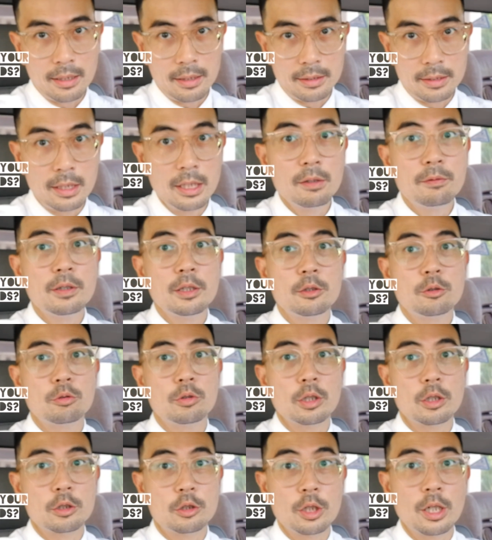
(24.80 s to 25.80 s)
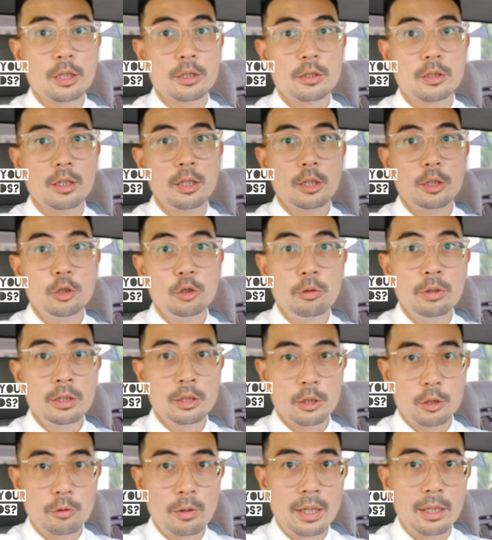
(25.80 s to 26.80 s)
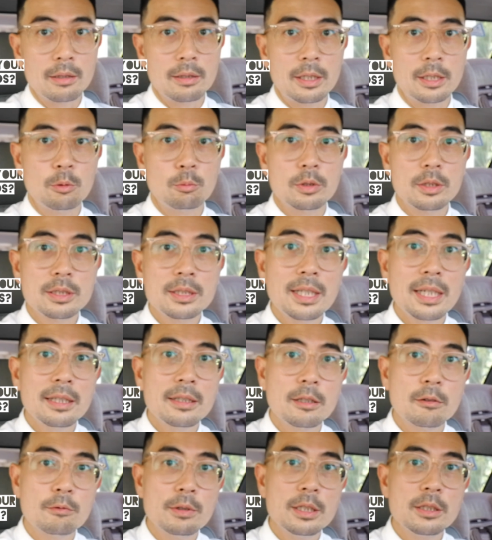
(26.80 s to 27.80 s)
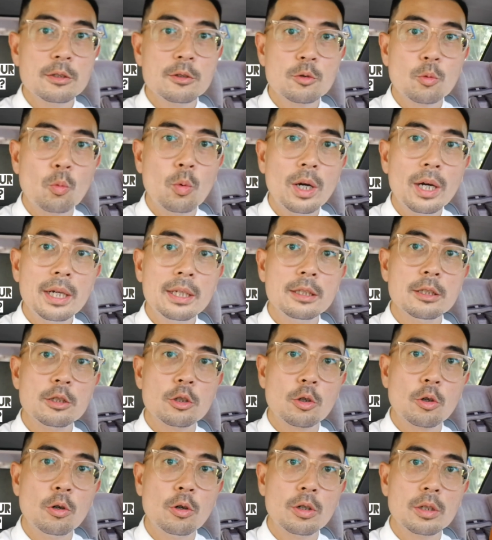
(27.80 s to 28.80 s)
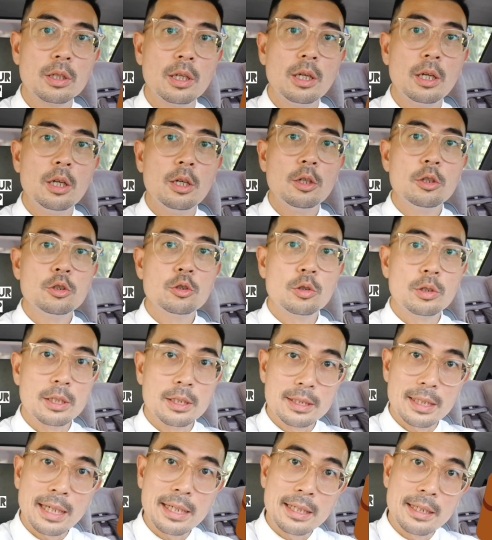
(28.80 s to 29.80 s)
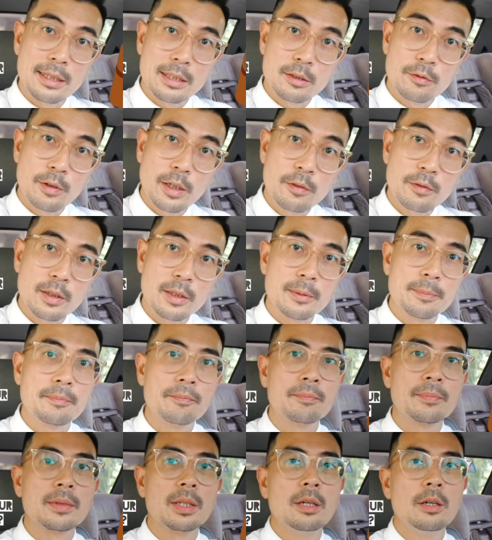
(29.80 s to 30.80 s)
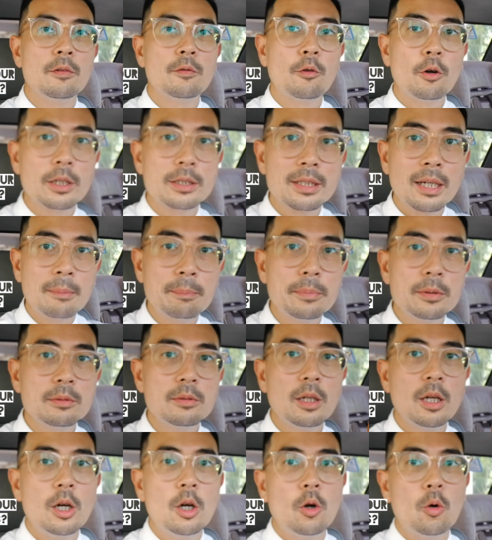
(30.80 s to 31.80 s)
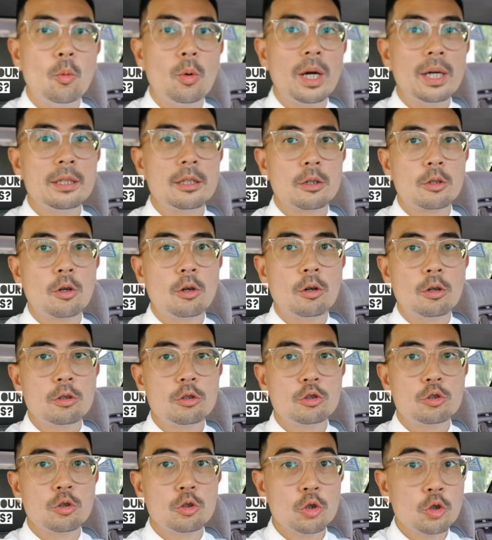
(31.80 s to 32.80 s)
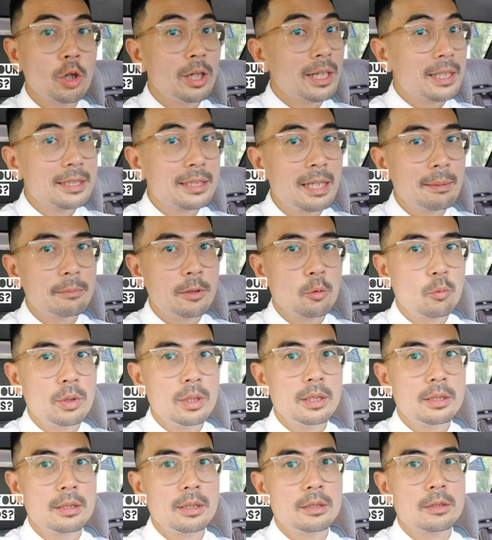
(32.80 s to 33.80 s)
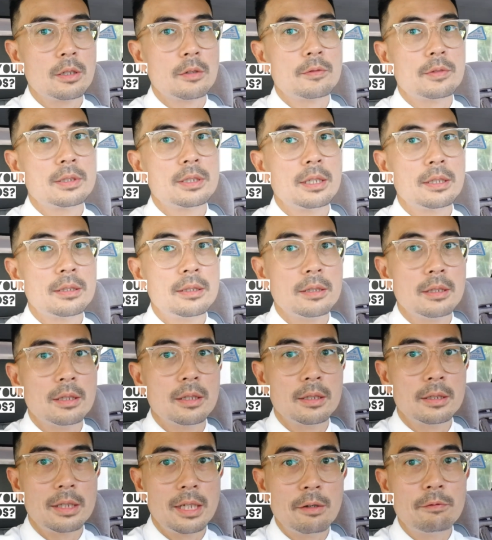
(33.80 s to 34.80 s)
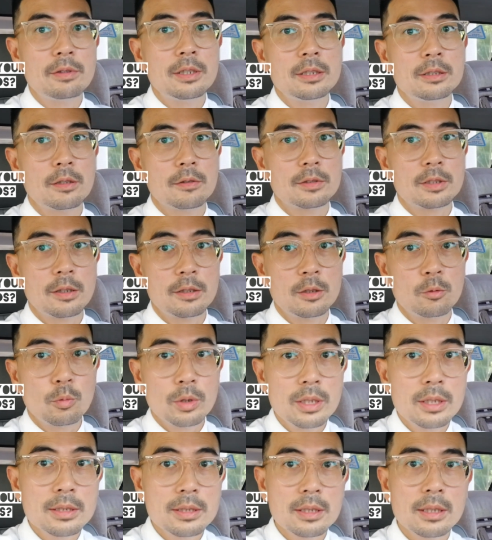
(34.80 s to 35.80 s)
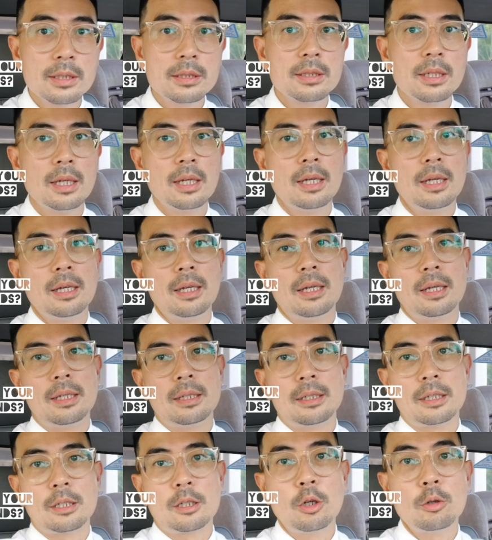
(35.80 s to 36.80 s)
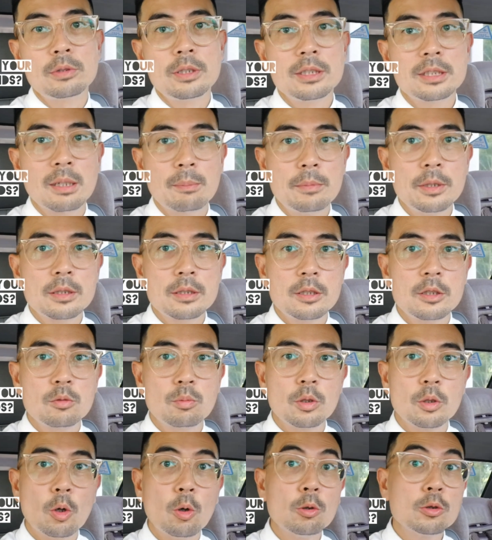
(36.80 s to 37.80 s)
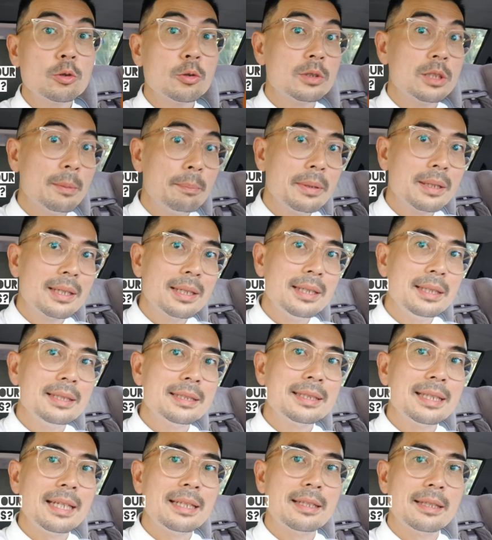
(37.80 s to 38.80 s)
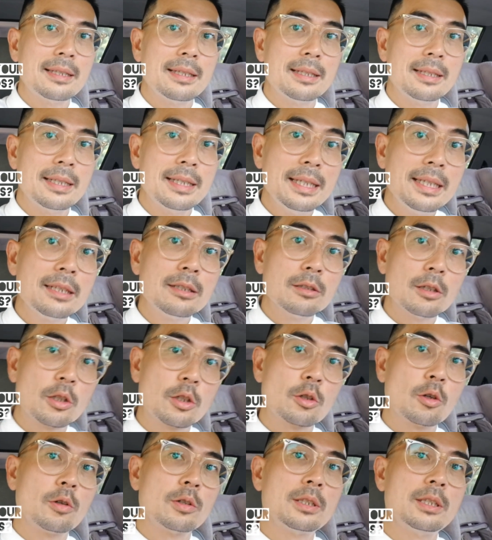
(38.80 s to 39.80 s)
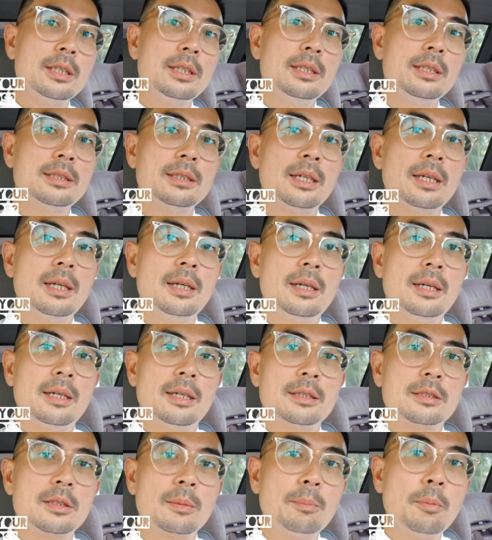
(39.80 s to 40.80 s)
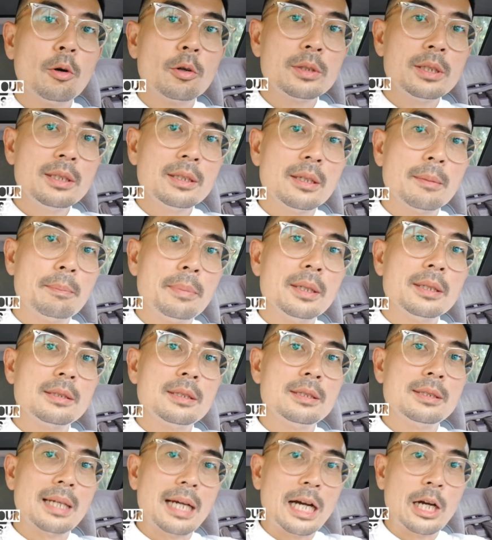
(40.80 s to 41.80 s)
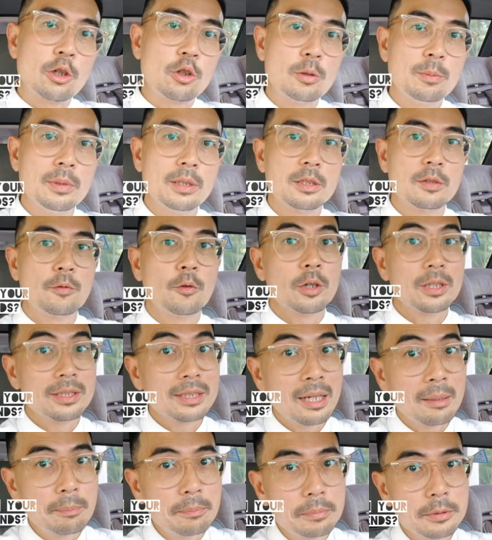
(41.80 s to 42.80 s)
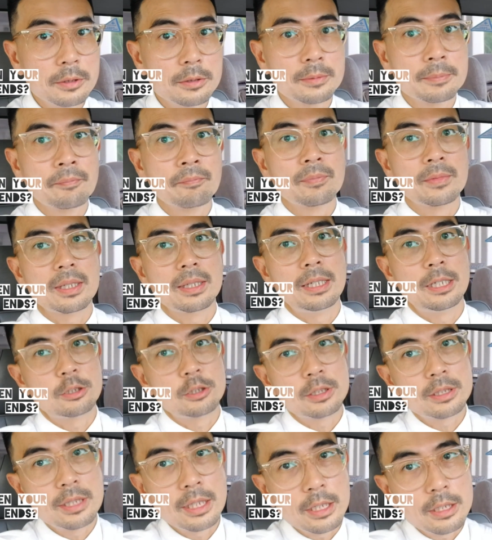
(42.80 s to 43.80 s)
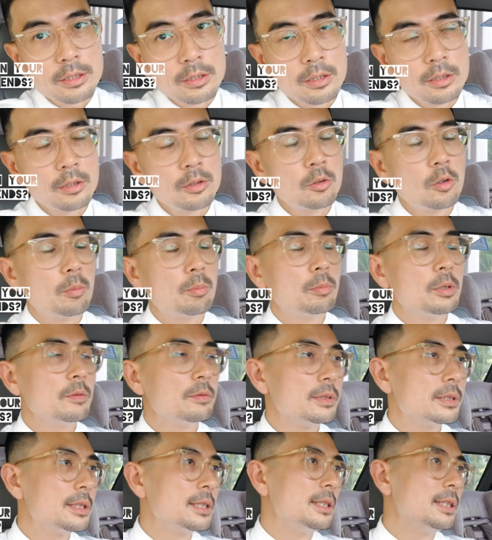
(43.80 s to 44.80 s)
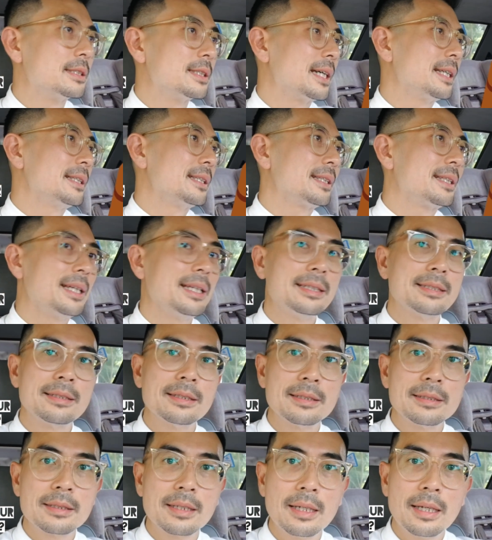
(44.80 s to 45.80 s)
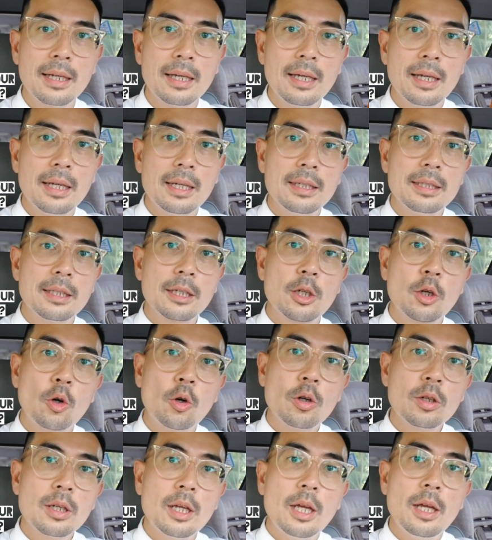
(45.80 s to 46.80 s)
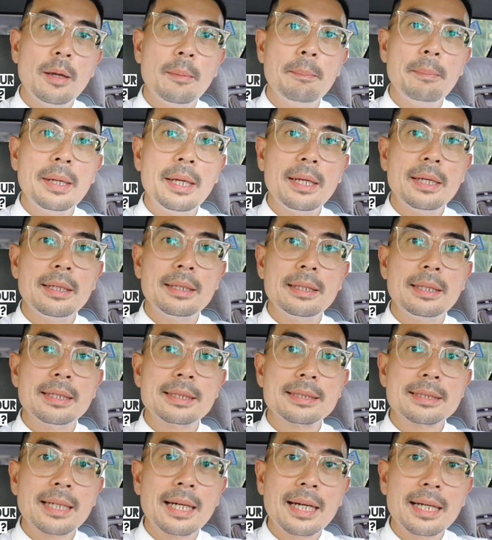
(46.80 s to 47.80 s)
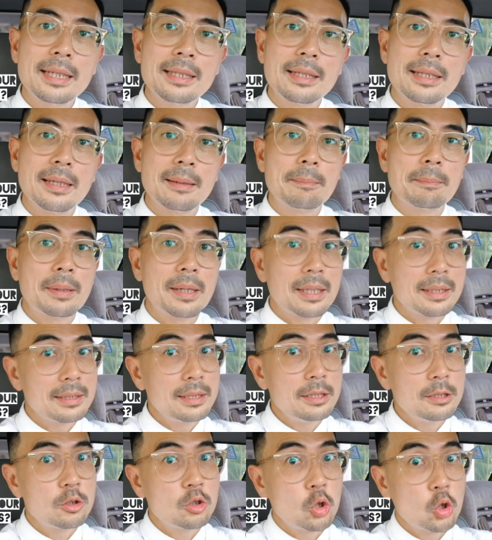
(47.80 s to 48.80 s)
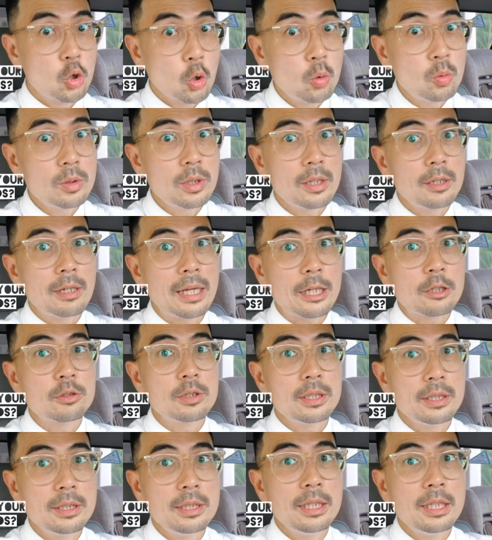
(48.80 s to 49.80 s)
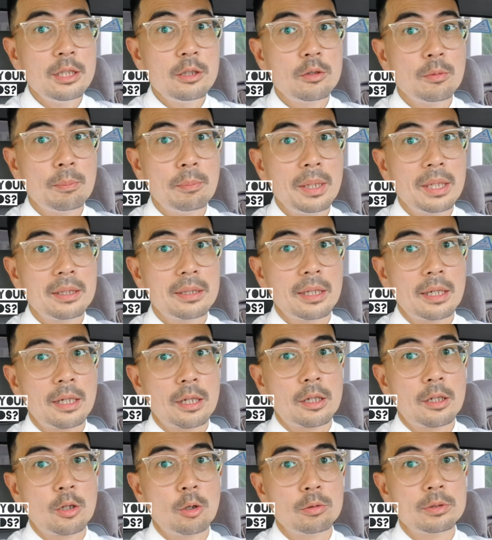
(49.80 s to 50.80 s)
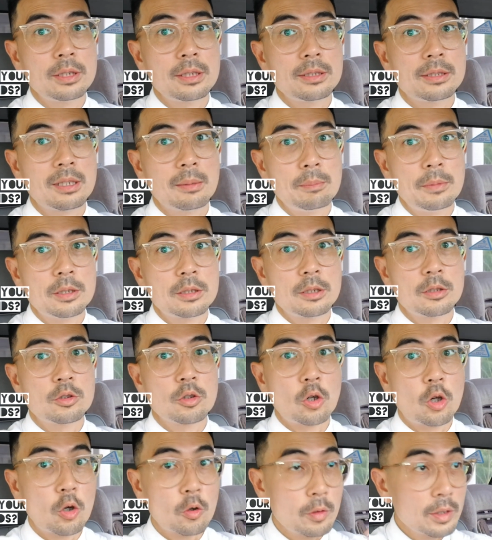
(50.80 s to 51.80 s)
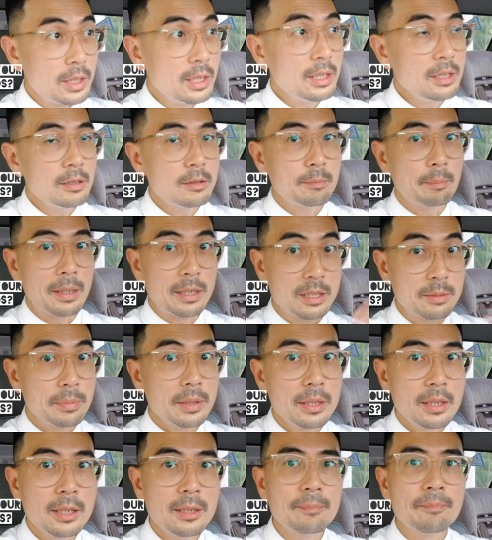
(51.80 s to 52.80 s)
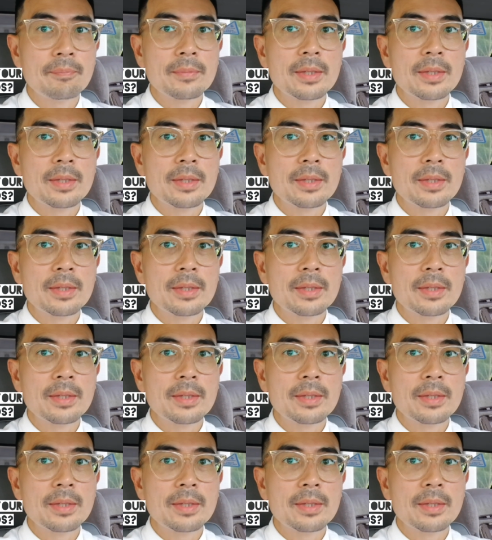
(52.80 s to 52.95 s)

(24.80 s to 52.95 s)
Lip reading: delivered to the judge during the trial, and it will state the reasons why the court should decide in his favor. For example, why the court should not accept the the evidence of certain witnesses, and the closing submissions will also typically state that the legal authorities supporting the person's arguments, for example, legislation or previously decided cases. The court may decide that parties don't actually need to make their closing submissions orally by speaking,